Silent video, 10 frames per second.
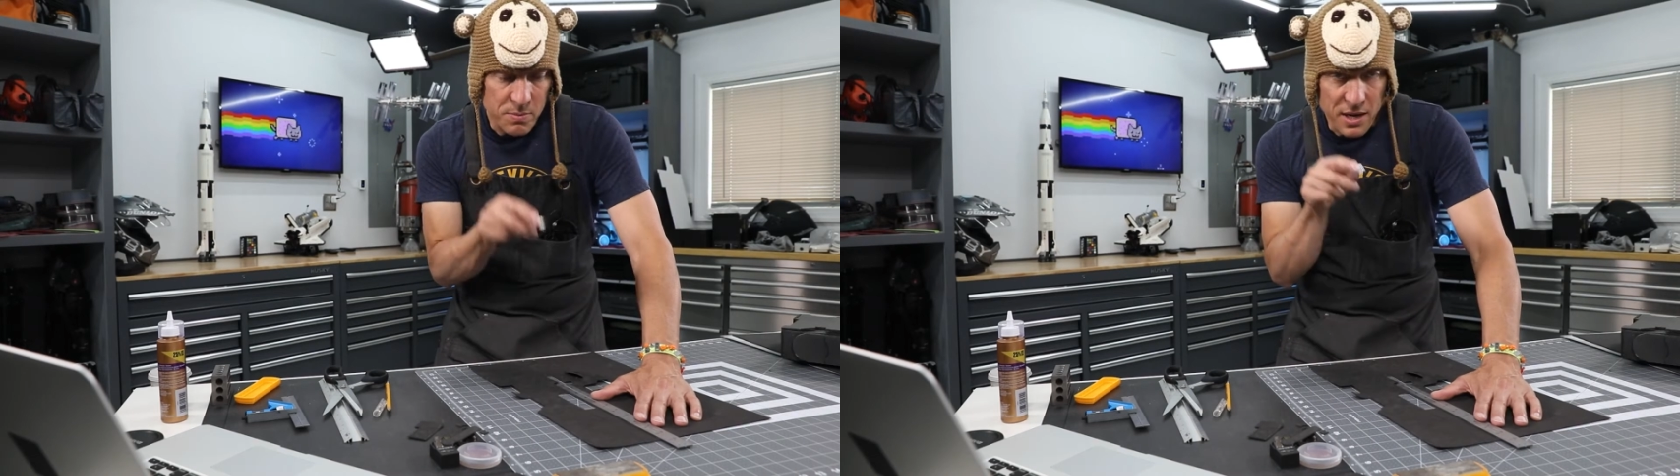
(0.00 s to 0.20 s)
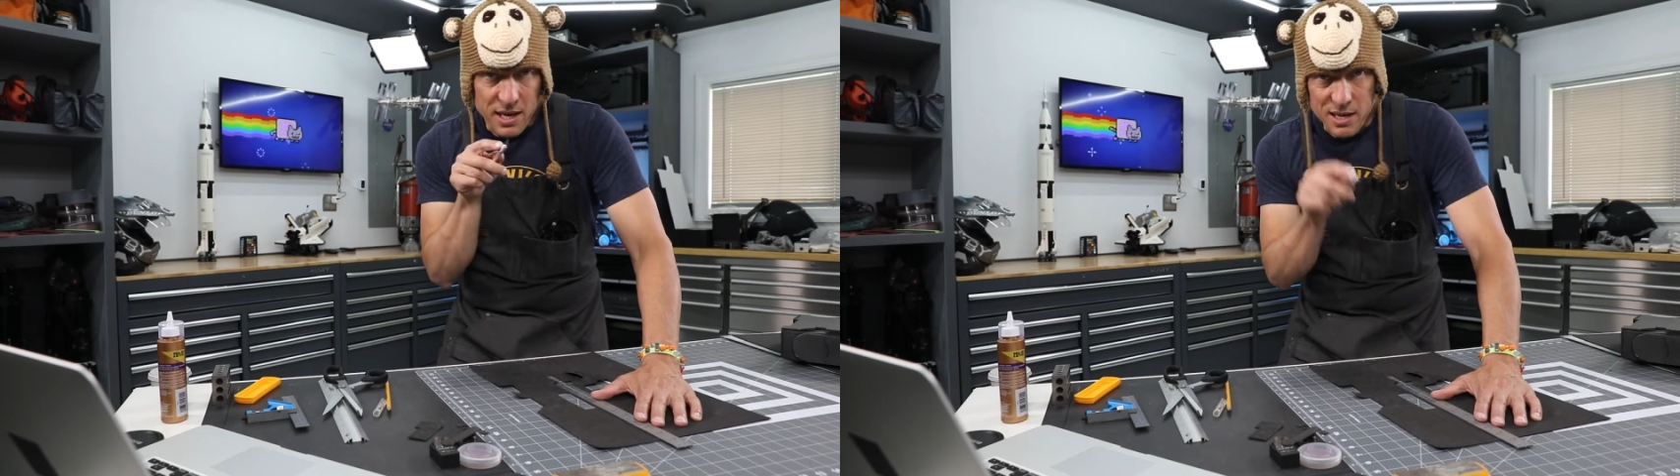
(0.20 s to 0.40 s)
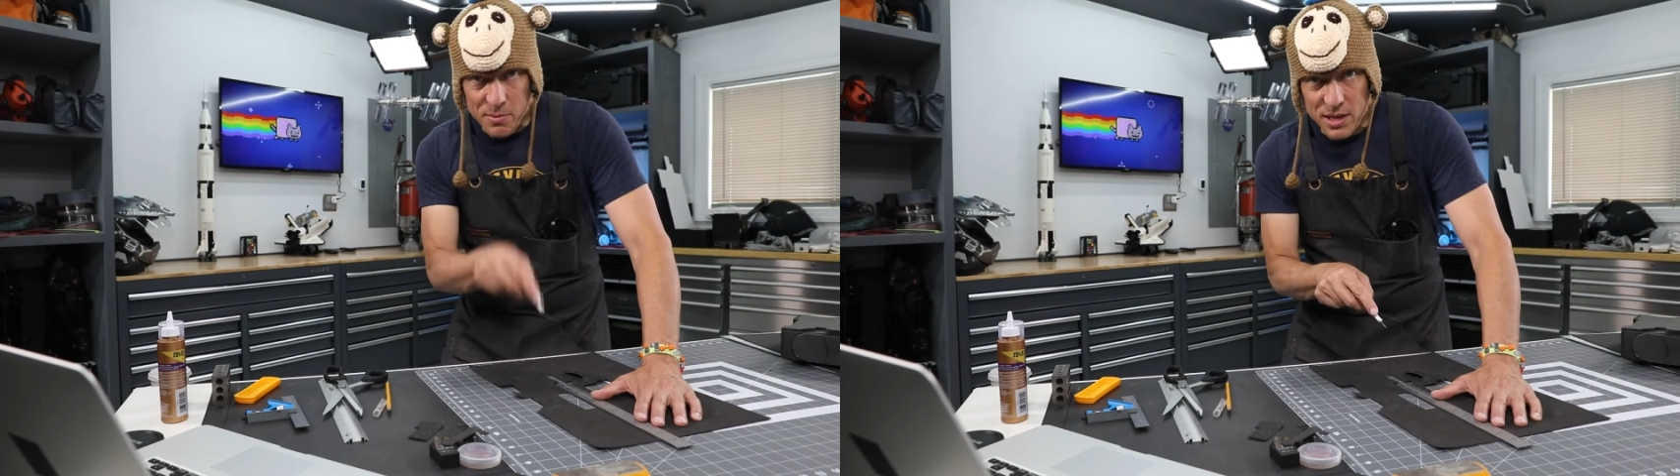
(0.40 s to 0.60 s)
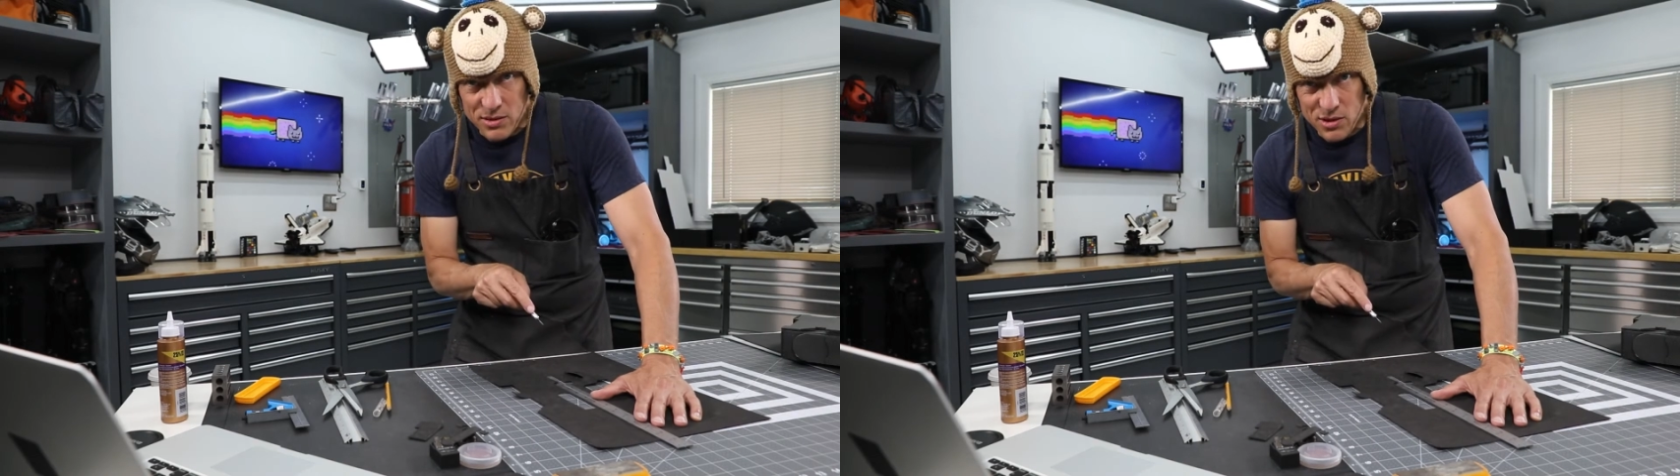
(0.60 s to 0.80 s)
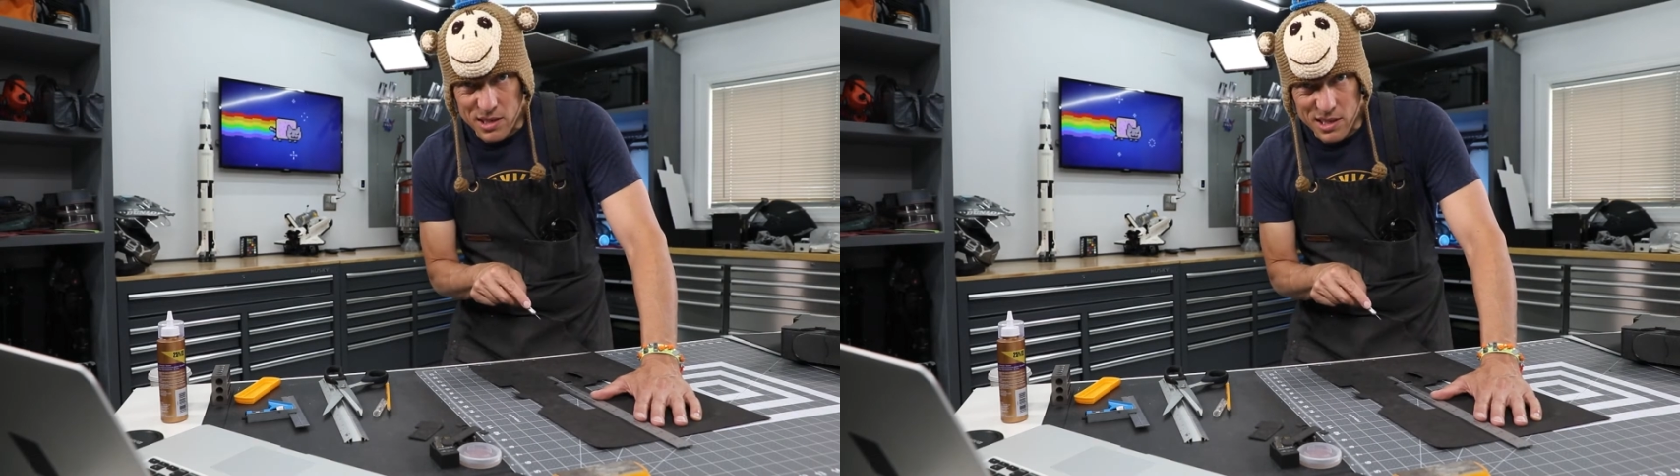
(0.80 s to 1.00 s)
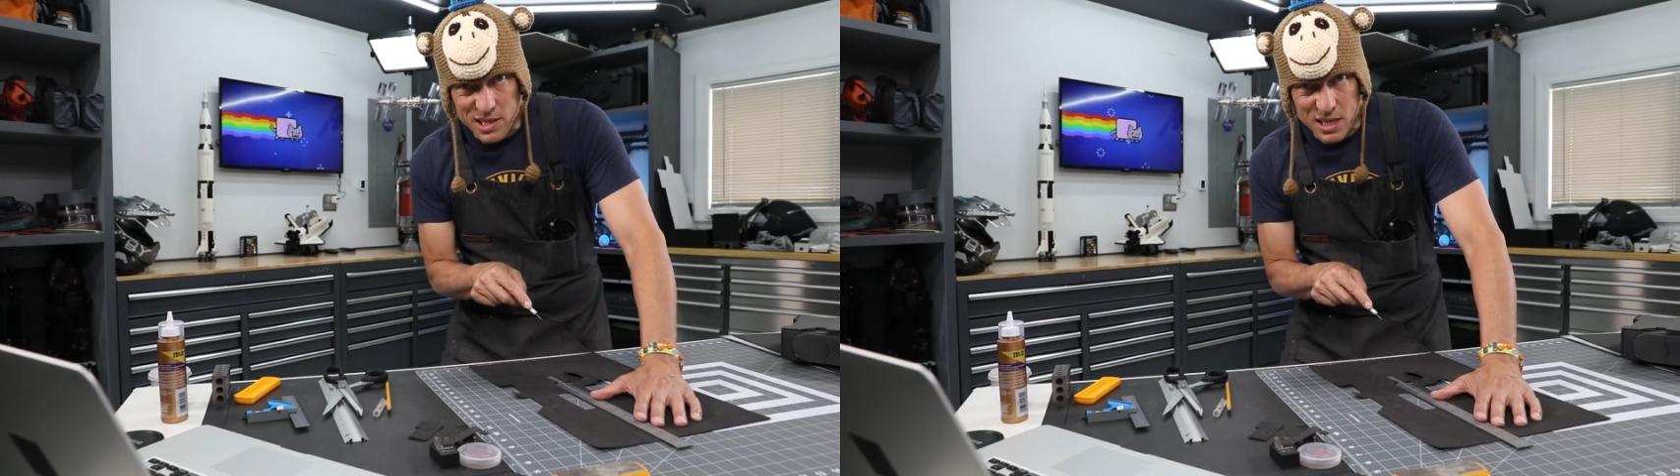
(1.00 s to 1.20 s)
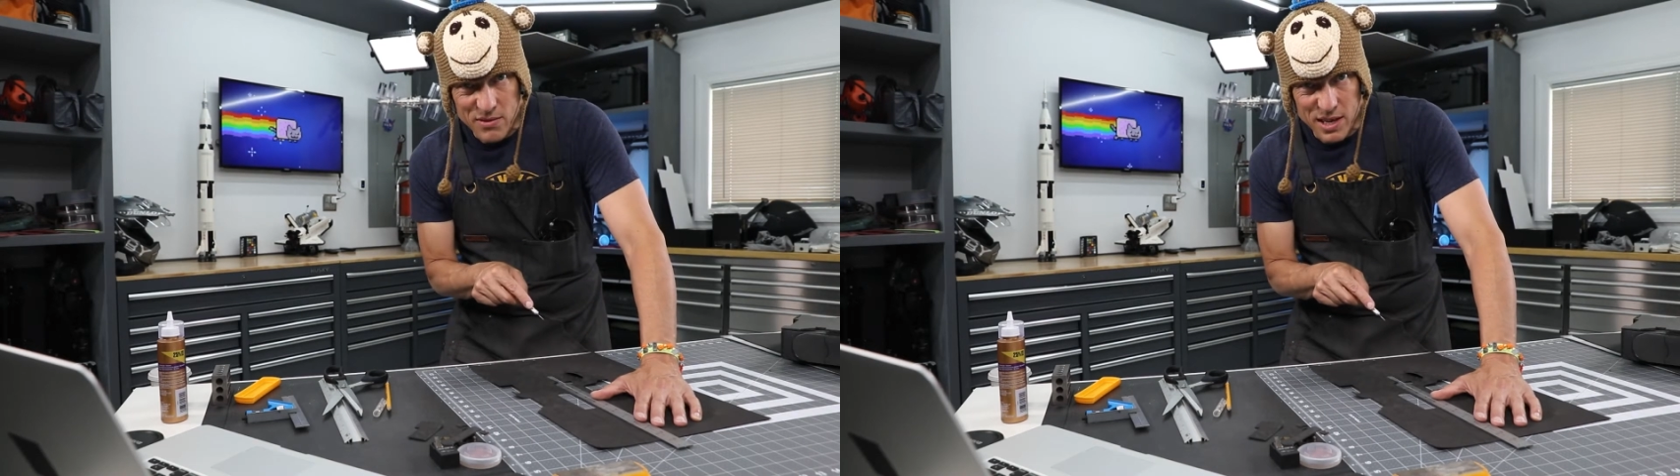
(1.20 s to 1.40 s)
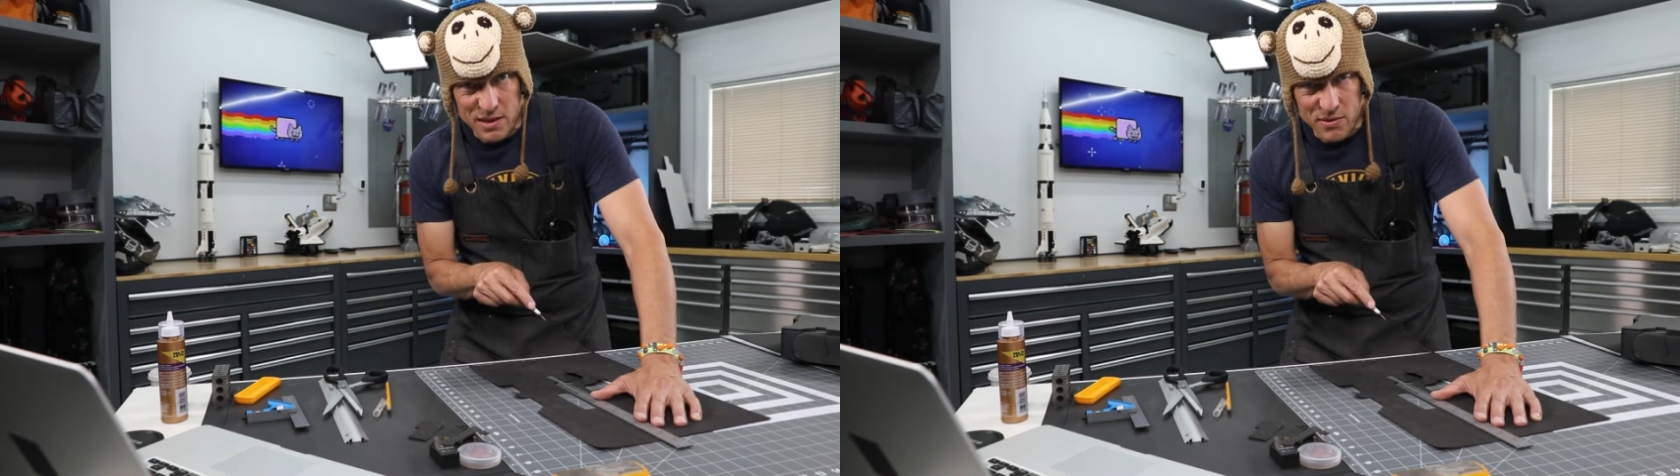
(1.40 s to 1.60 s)
buy a couple extra sheets of
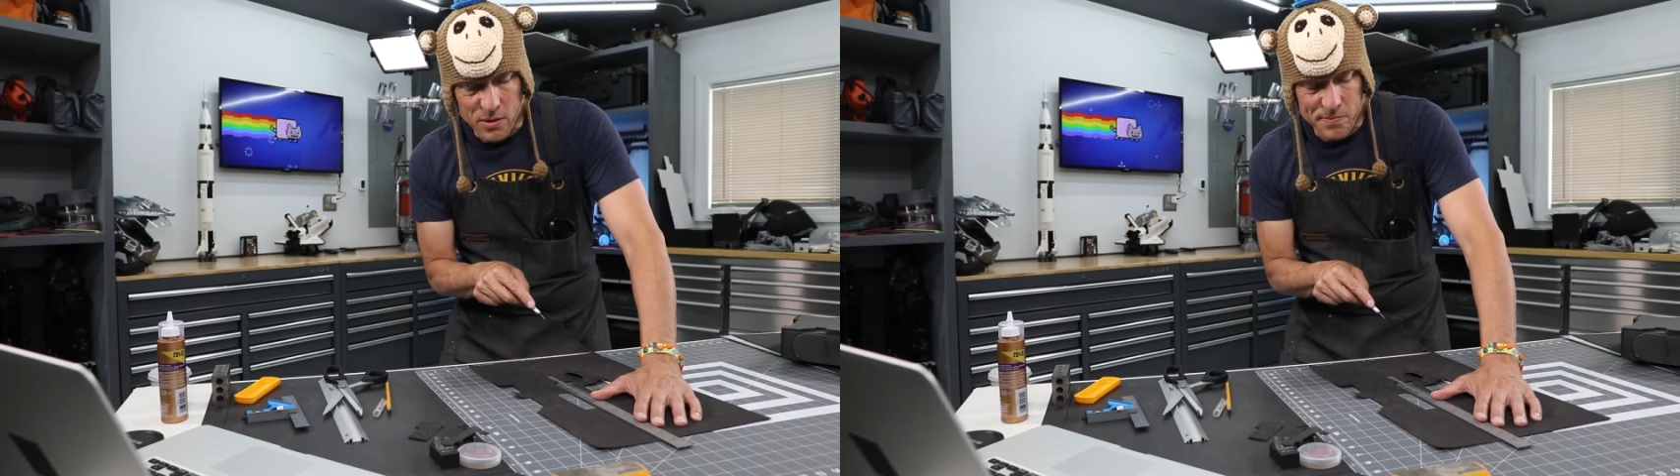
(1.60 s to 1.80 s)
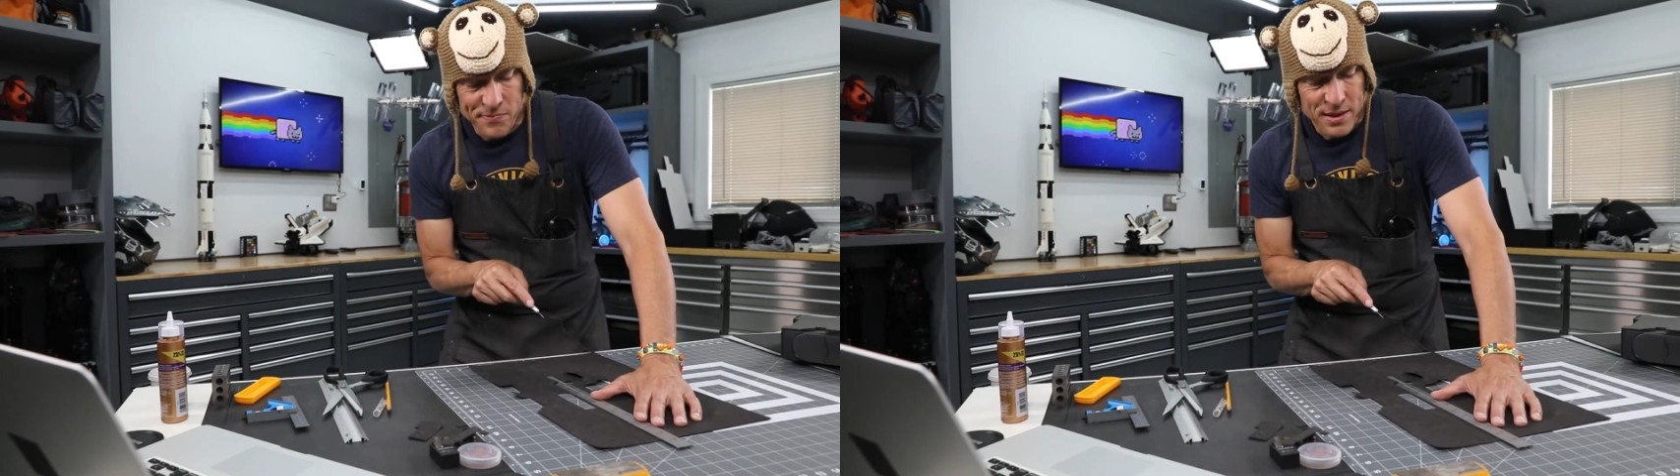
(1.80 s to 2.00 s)
EVA foam.